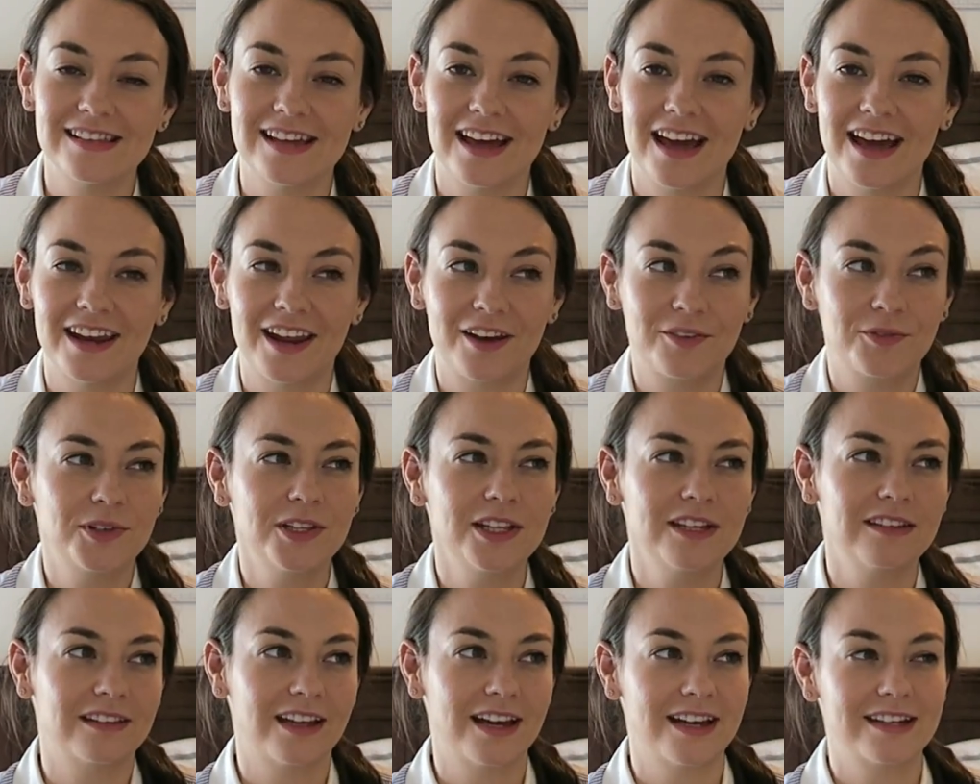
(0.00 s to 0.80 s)
And I
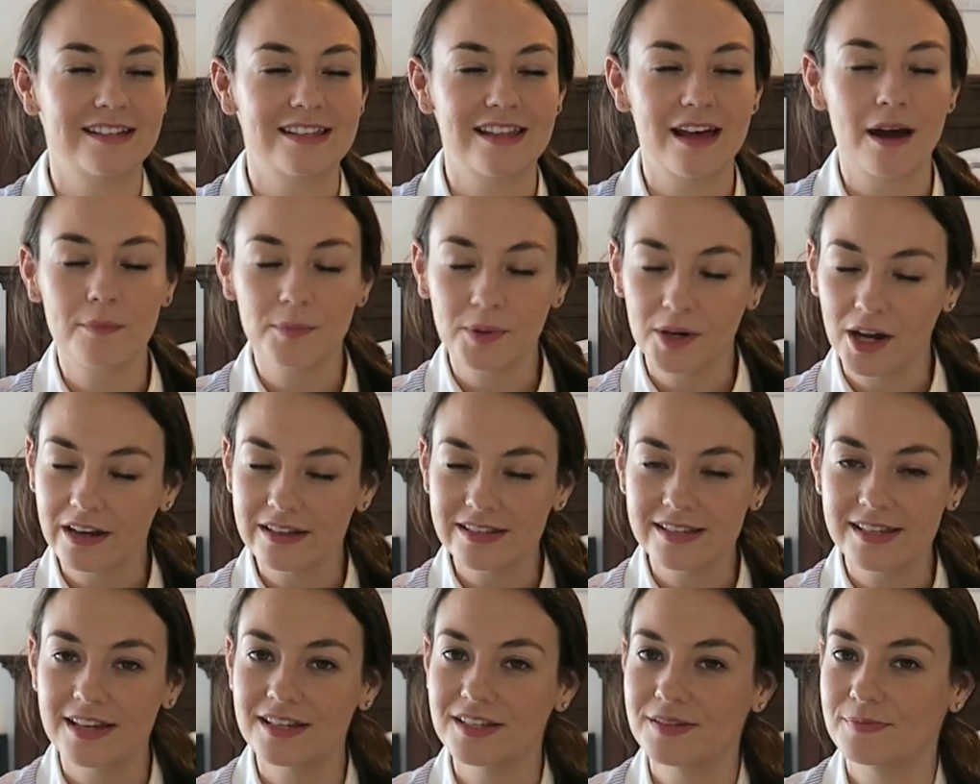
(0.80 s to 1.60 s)
really liked that
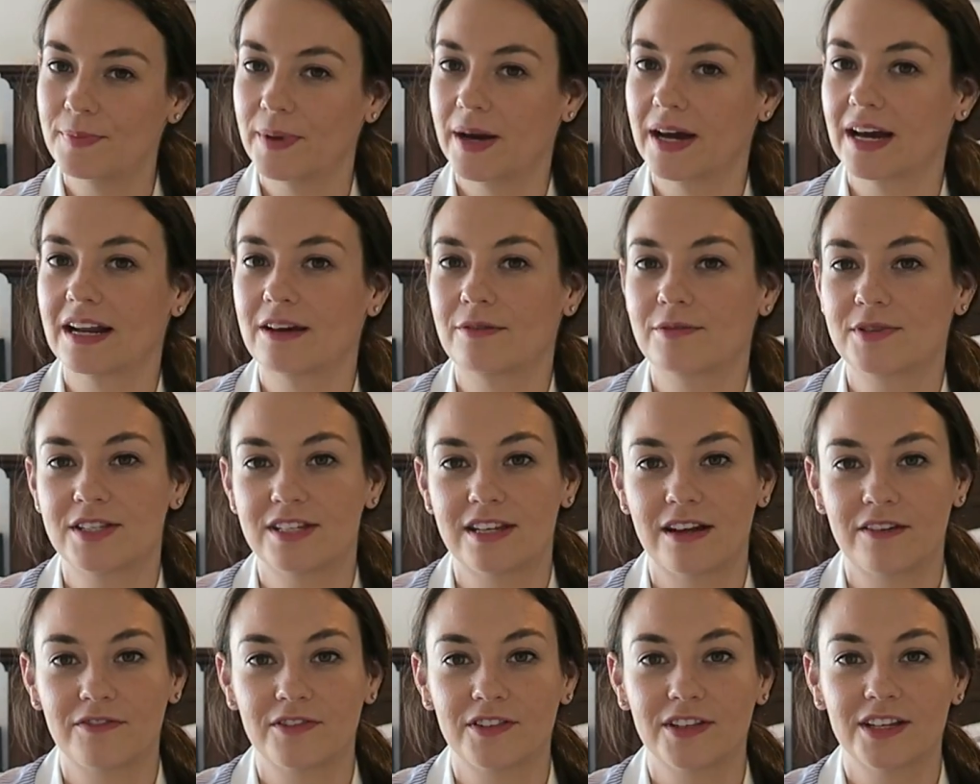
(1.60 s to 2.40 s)
process, but it was
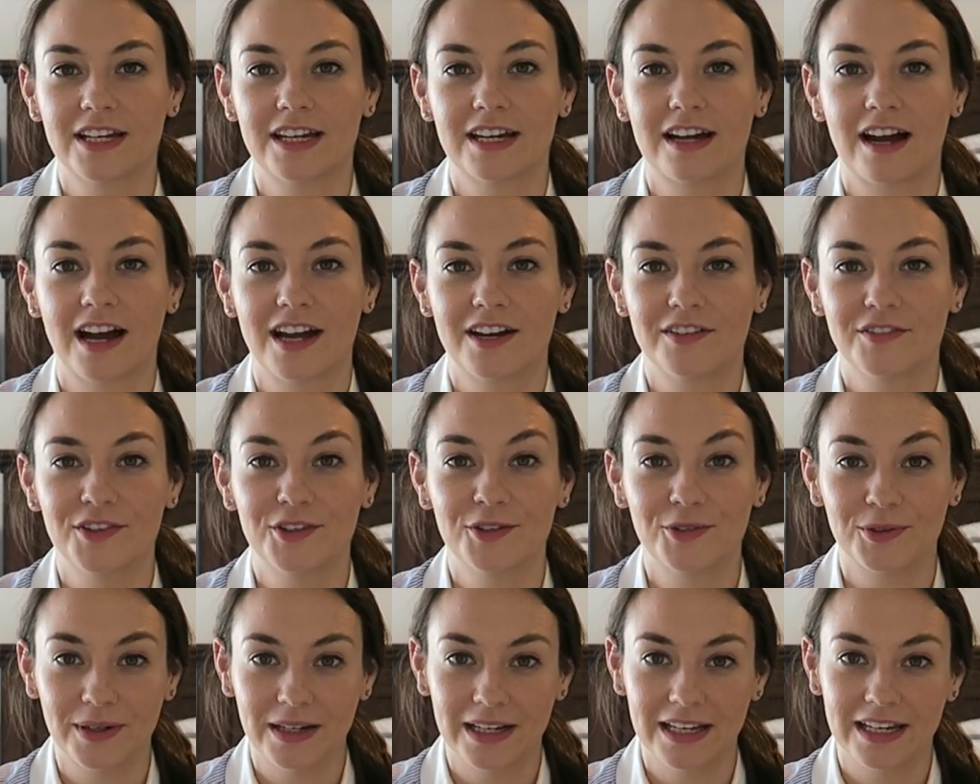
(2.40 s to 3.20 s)
definitely kind of
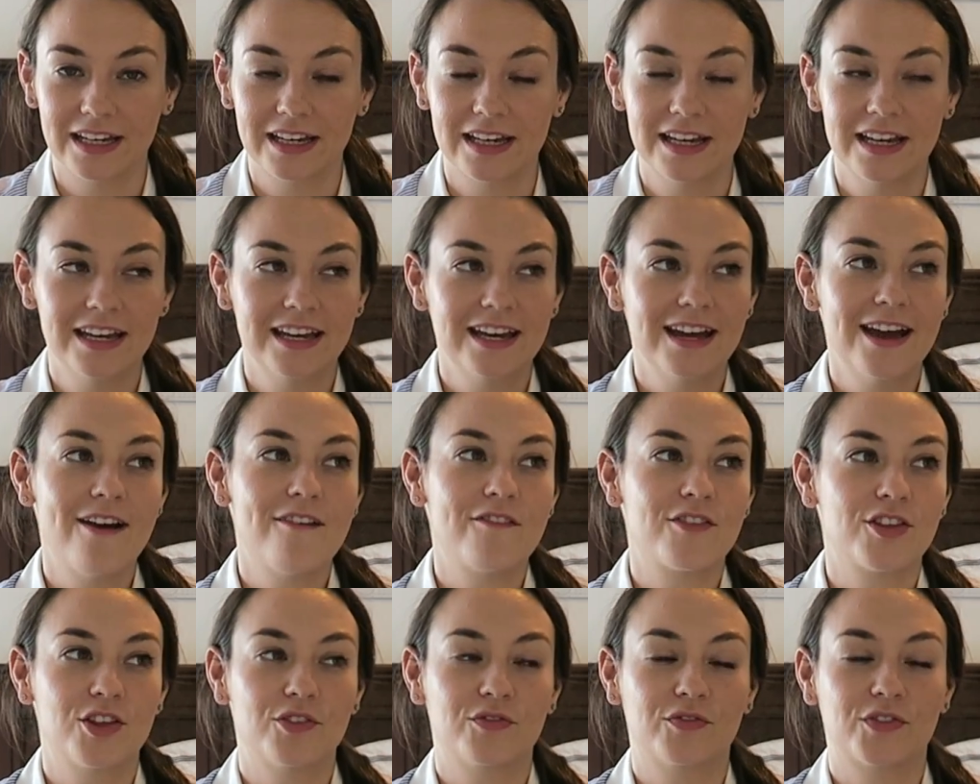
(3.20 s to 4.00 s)
annoying
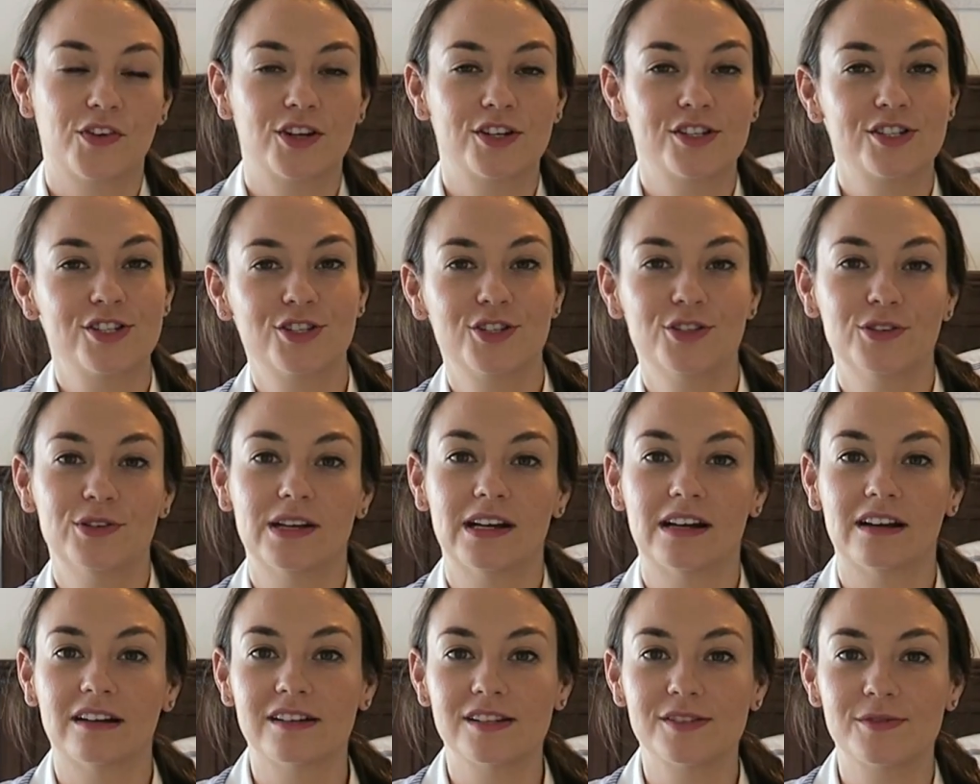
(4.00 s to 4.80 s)
for the first 2
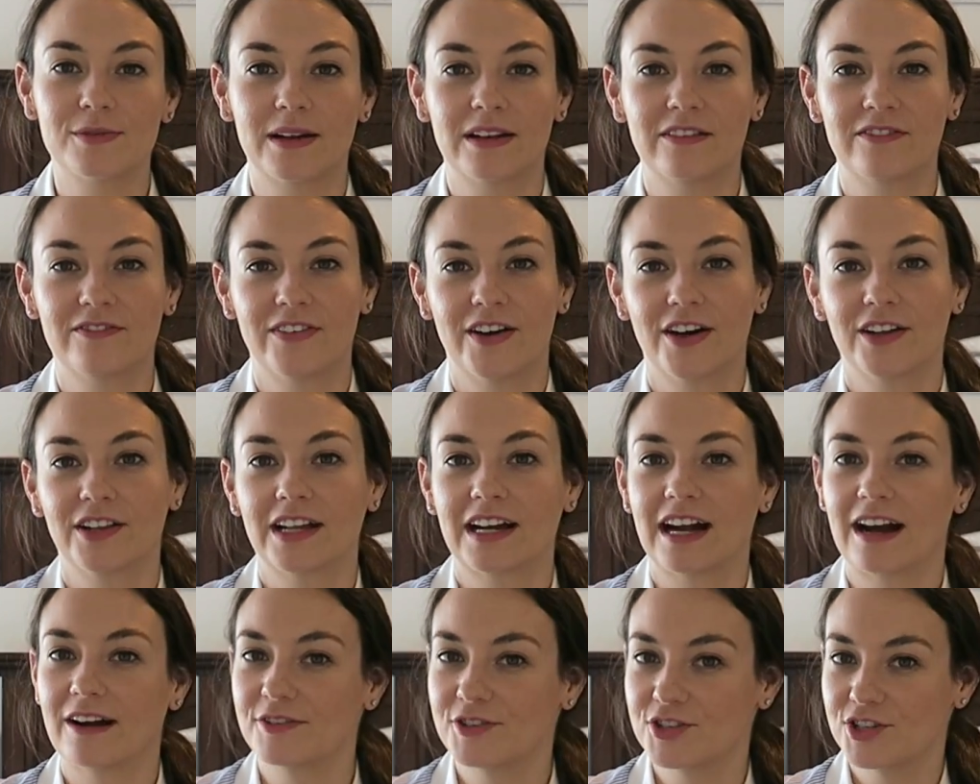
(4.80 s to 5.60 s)
years when I felt
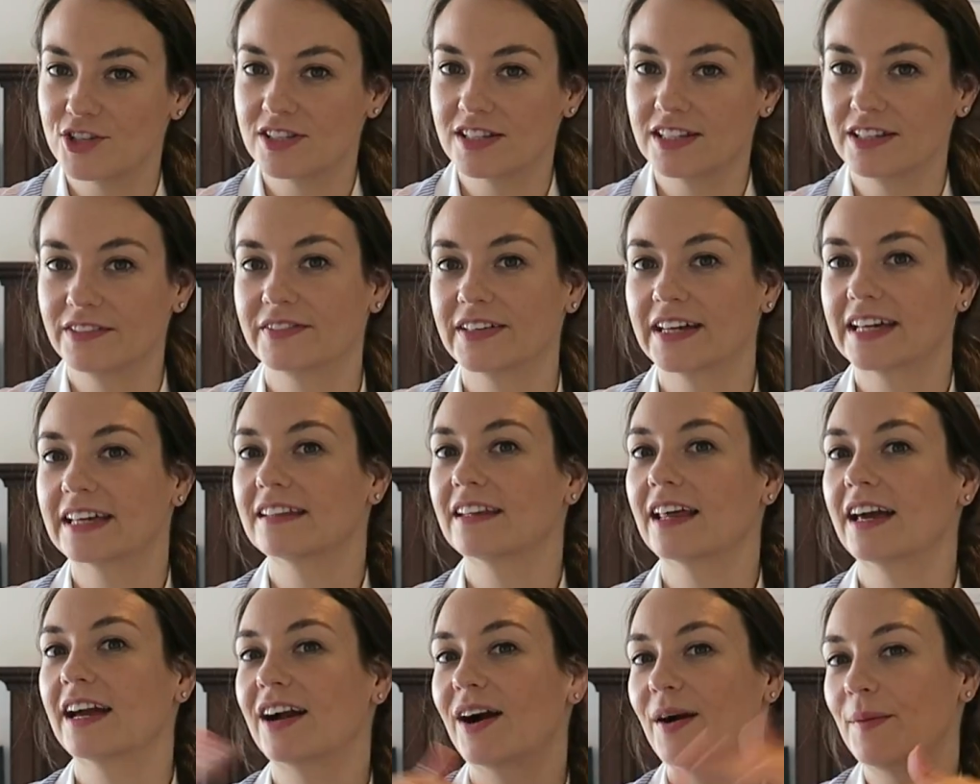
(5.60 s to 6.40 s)
like I was just living in
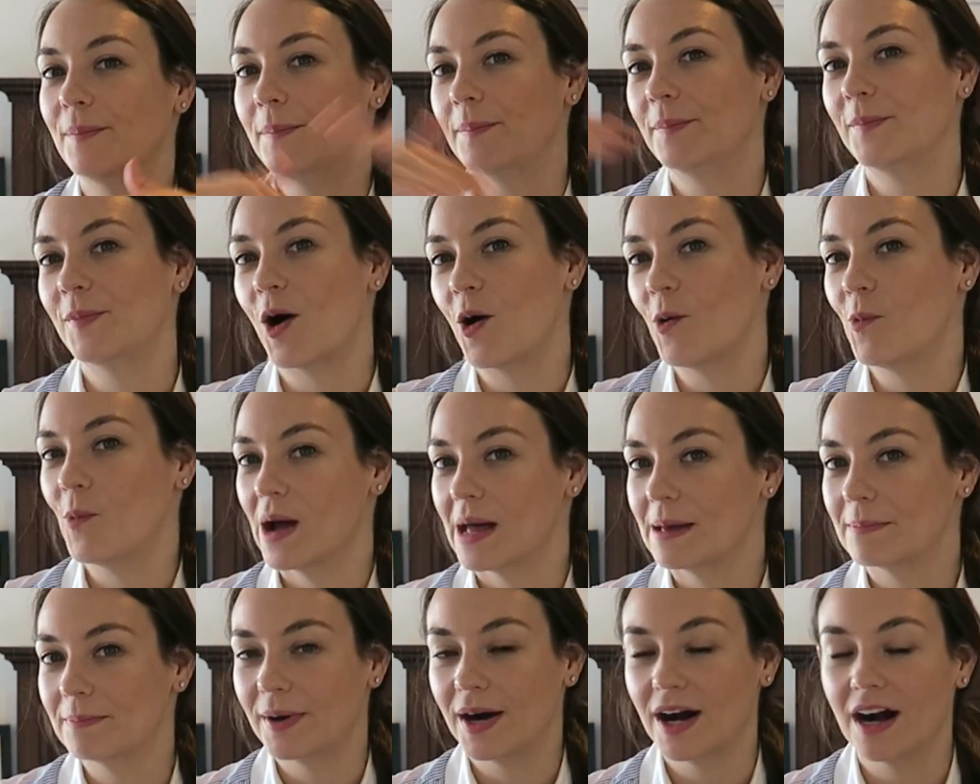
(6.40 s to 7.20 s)
like a
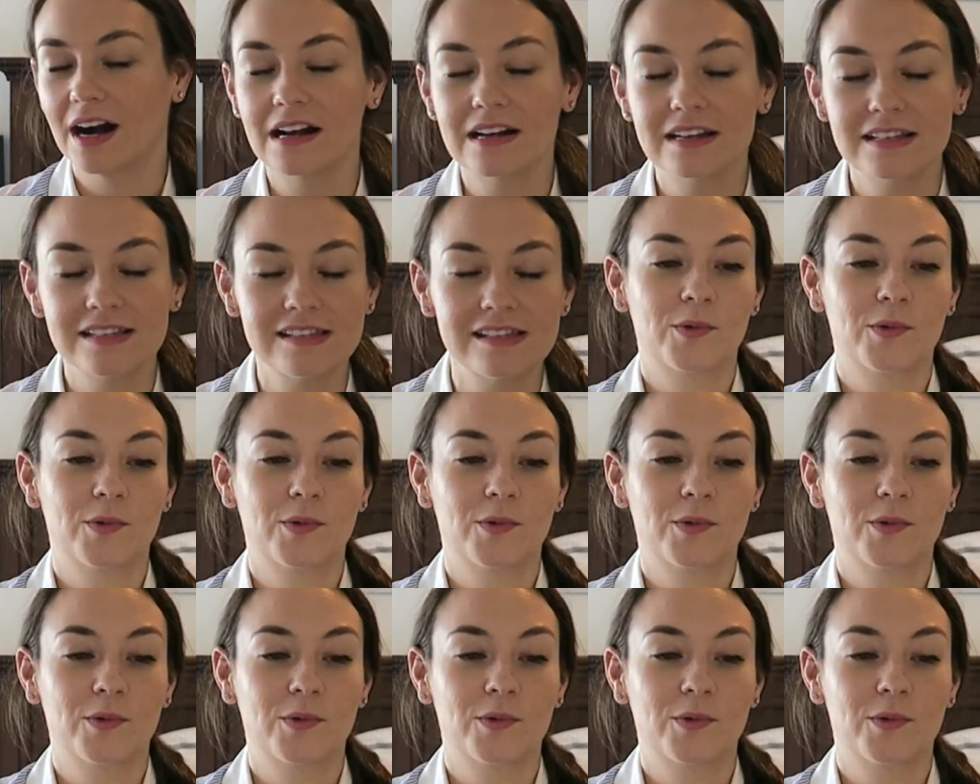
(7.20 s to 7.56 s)
white box.